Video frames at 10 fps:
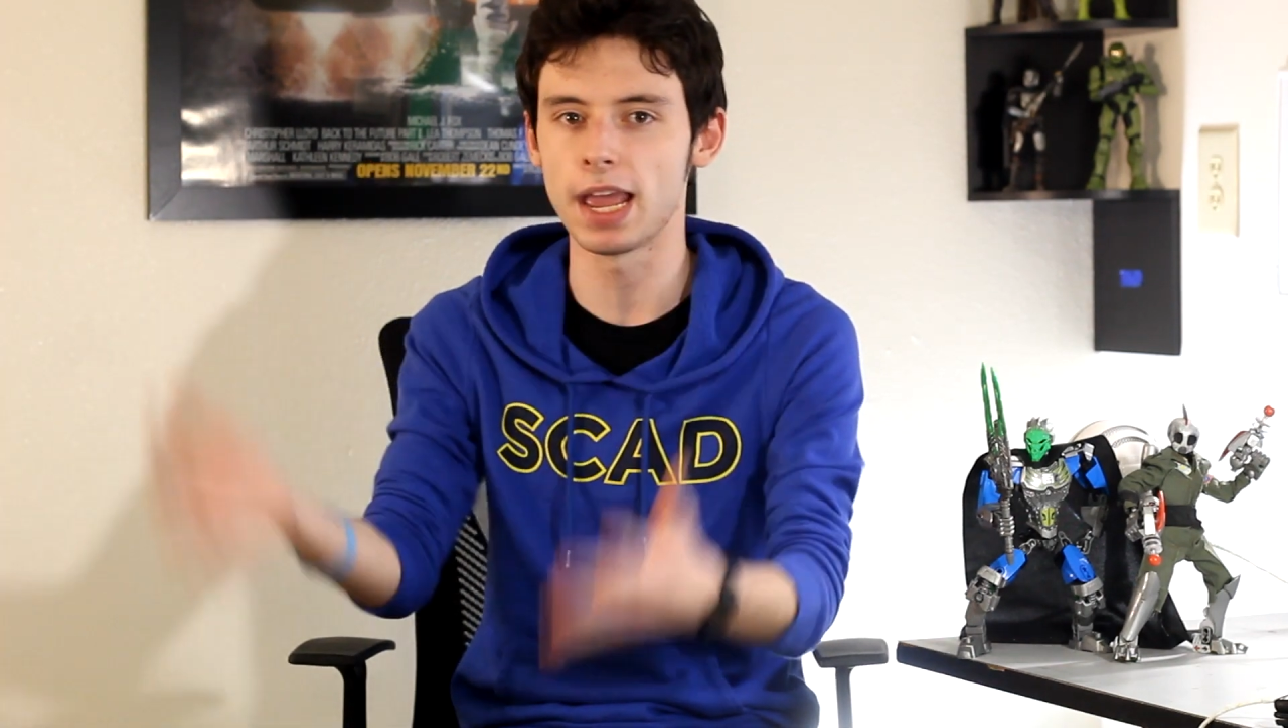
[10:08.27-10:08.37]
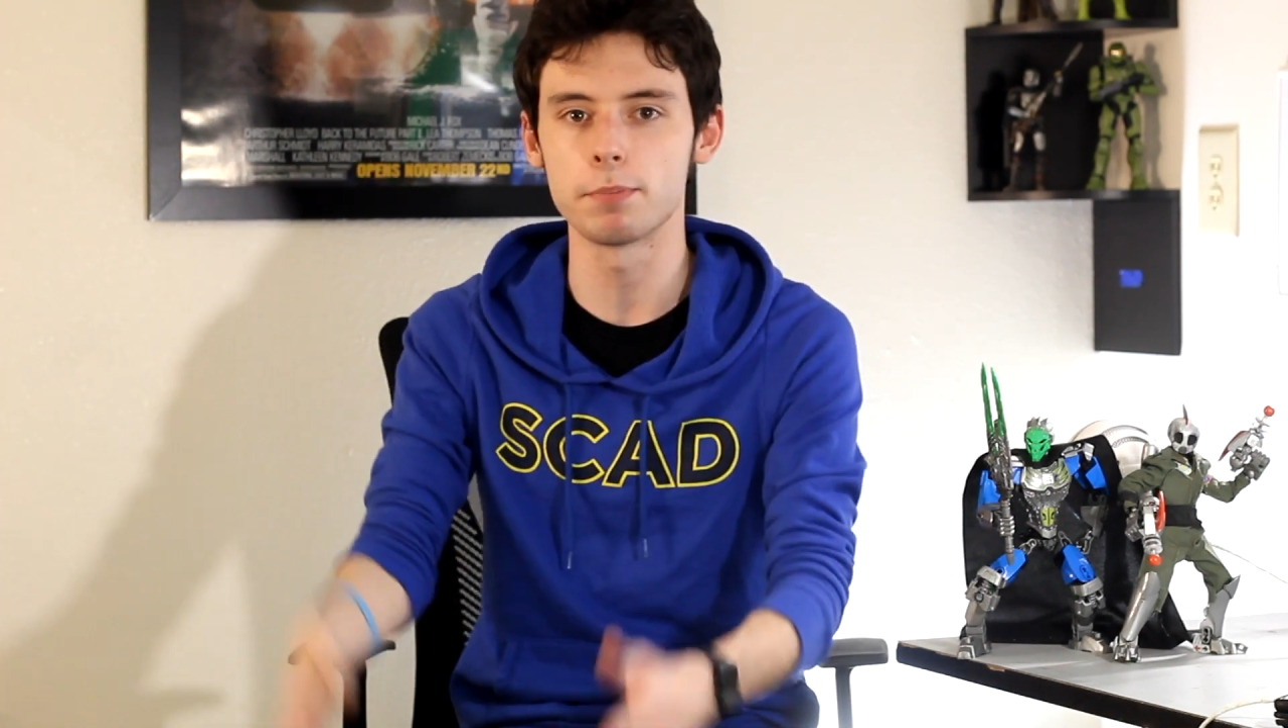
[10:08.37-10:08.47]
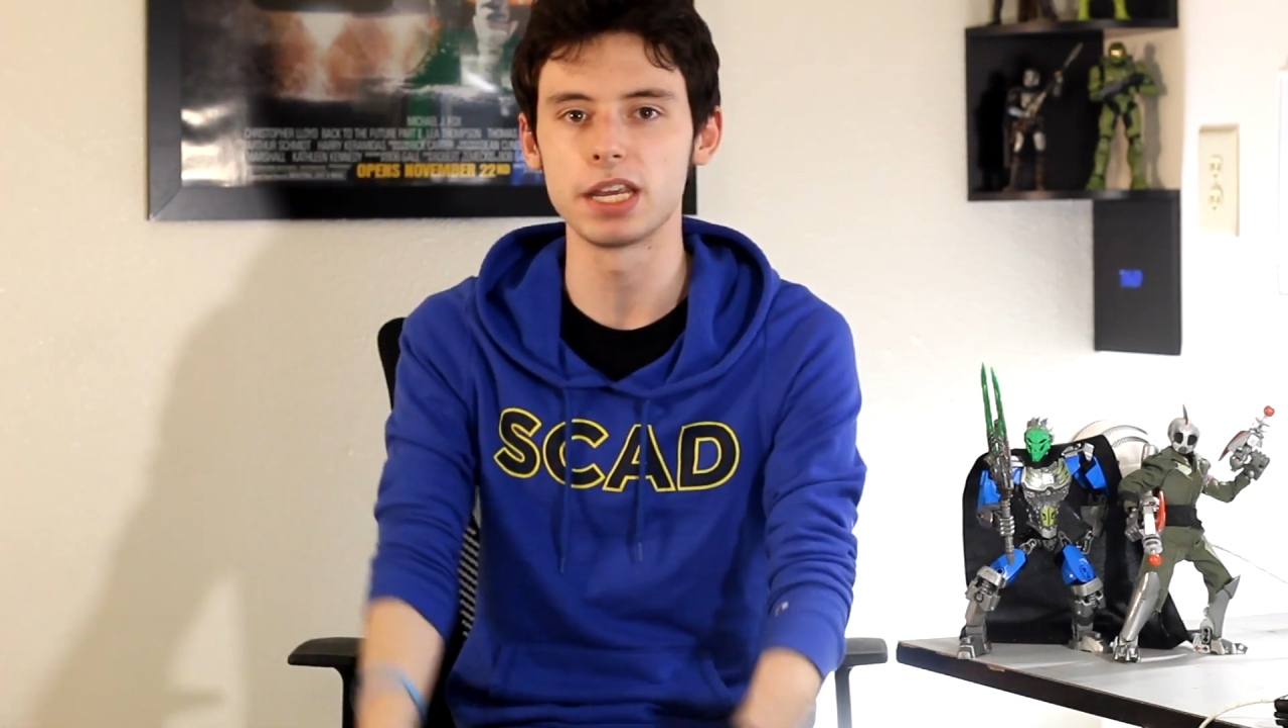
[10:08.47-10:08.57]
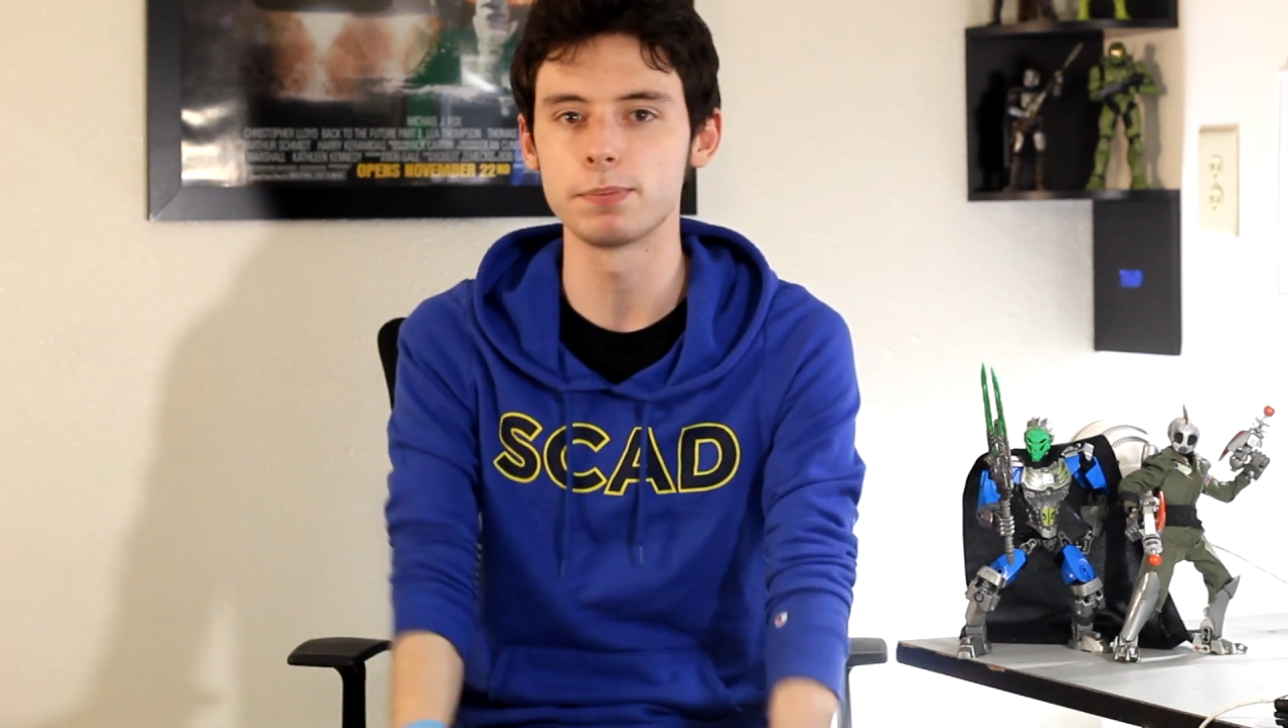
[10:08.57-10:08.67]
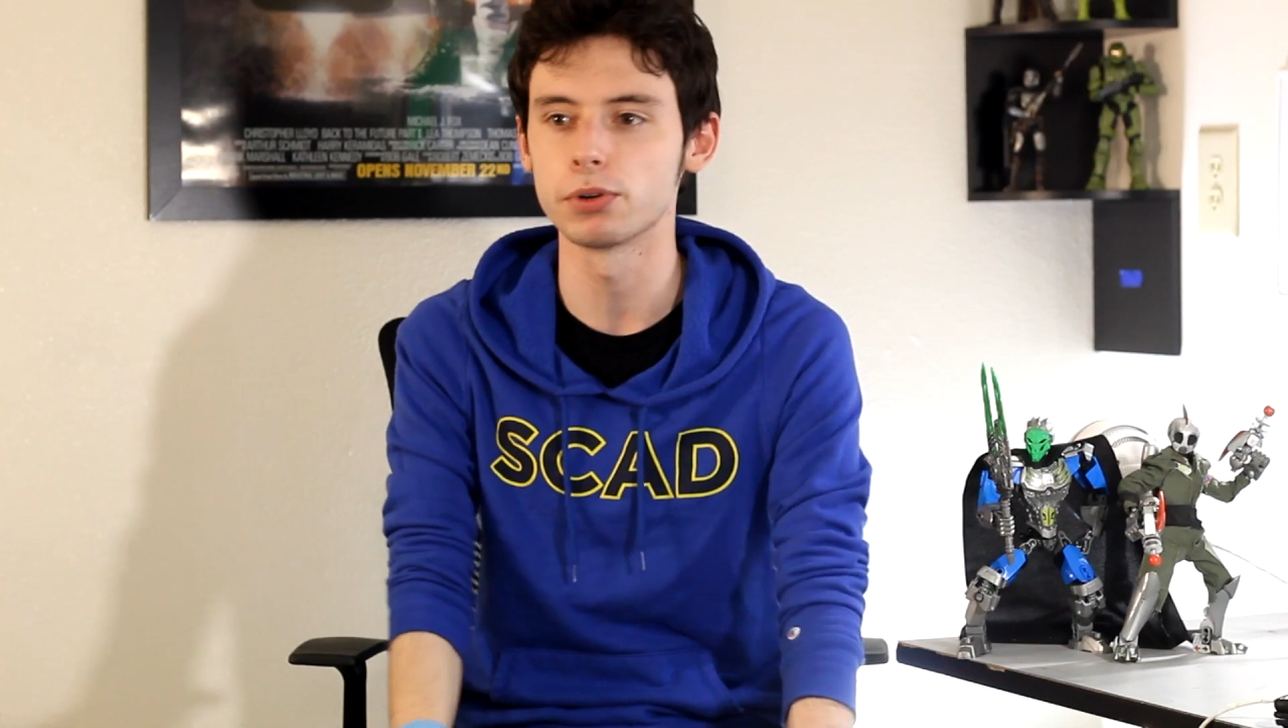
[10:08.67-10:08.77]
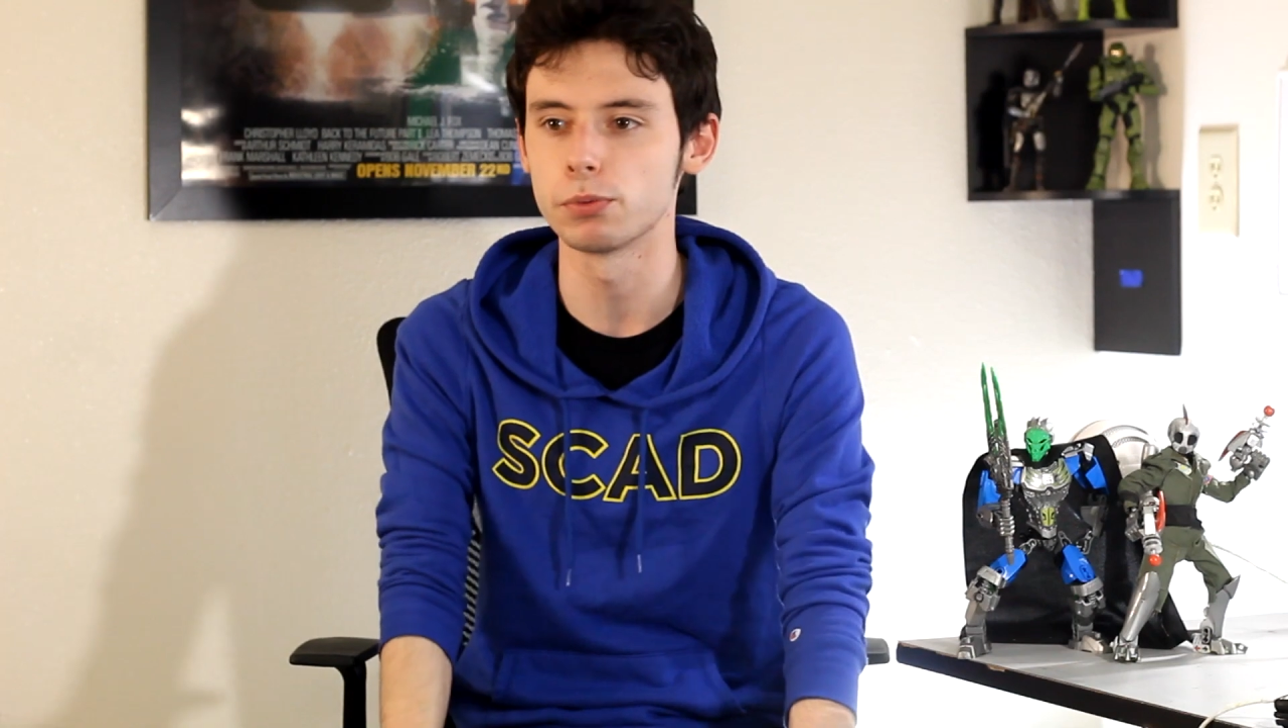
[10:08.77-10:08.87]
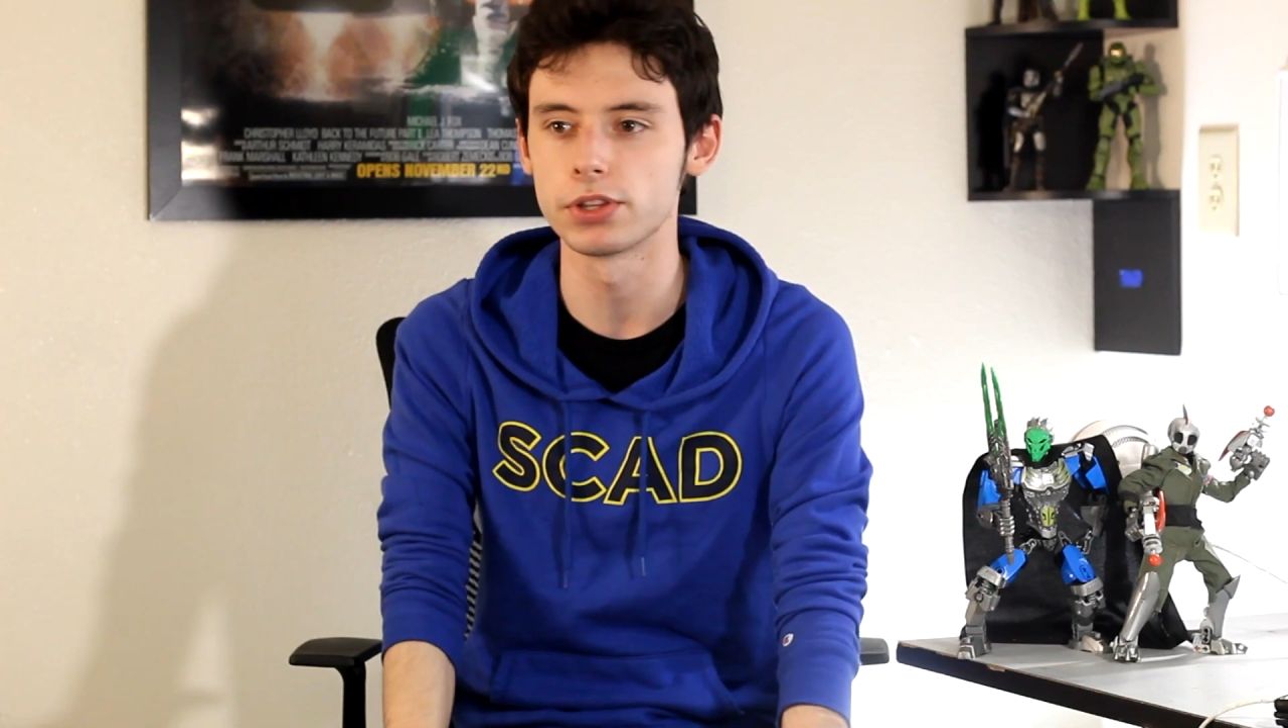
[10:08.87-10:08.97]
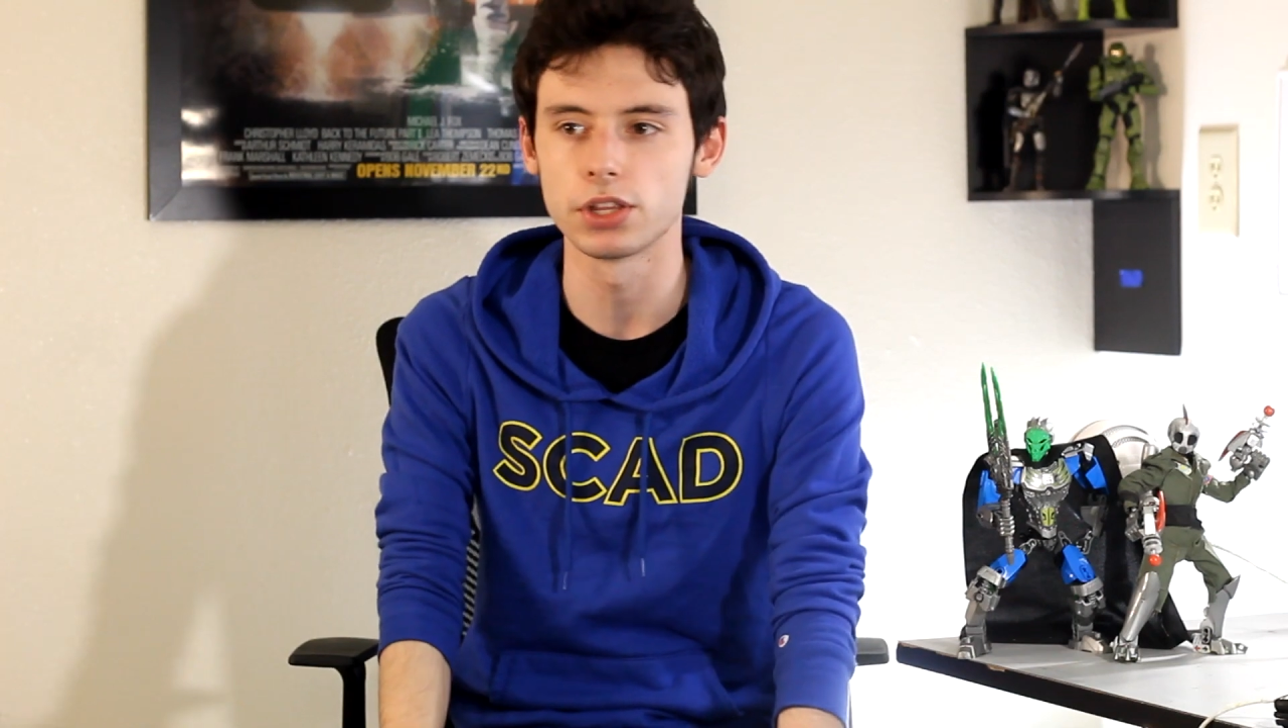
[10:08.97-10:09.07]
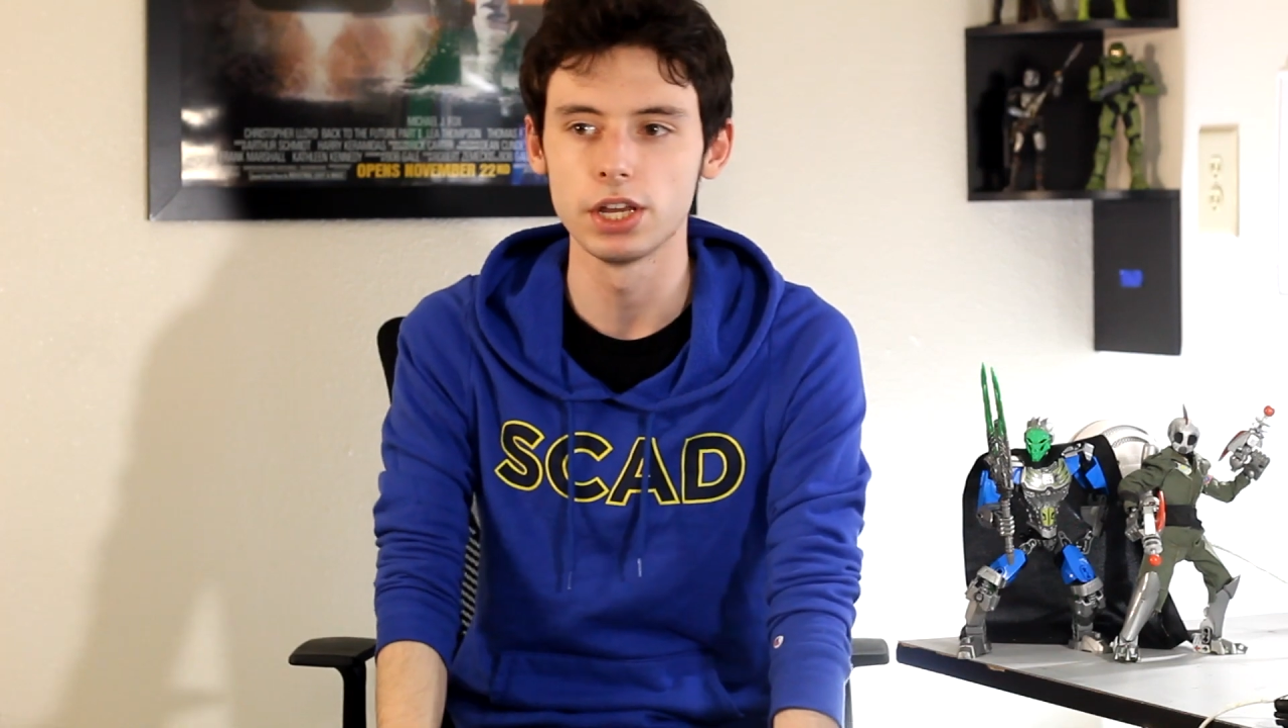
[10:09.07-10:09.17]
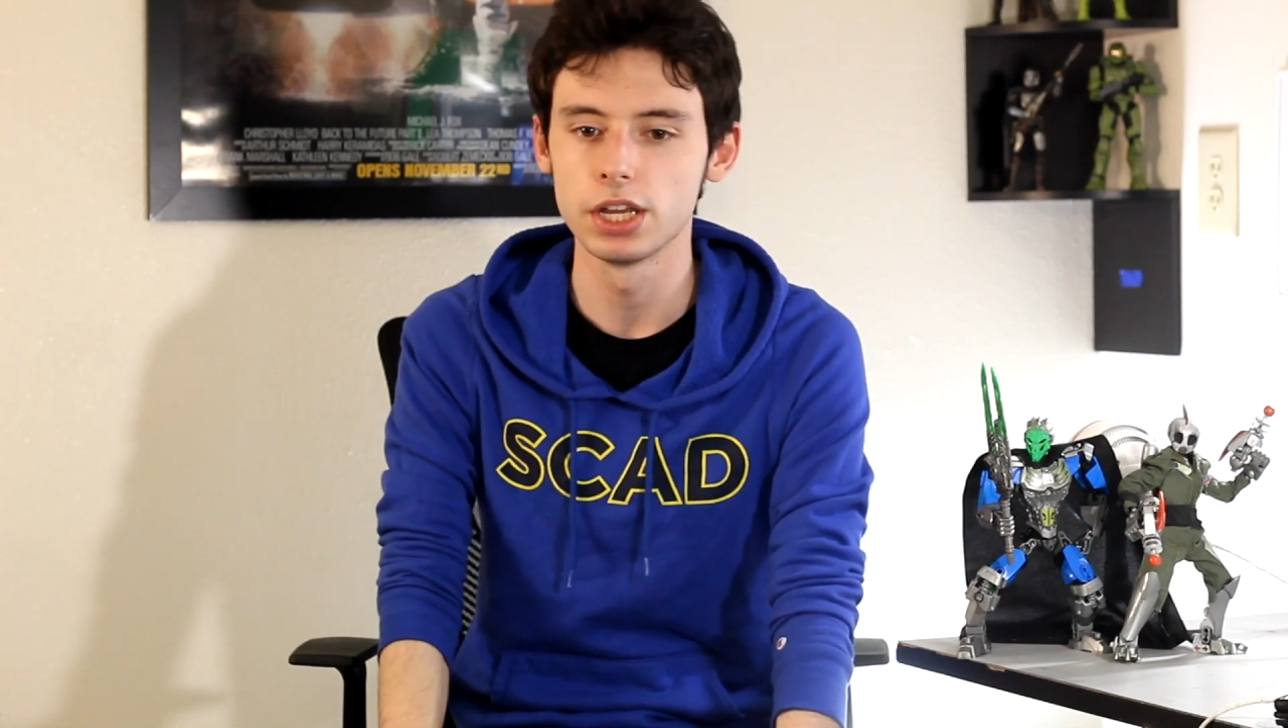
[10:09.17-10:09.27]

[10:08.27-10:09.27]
spam people with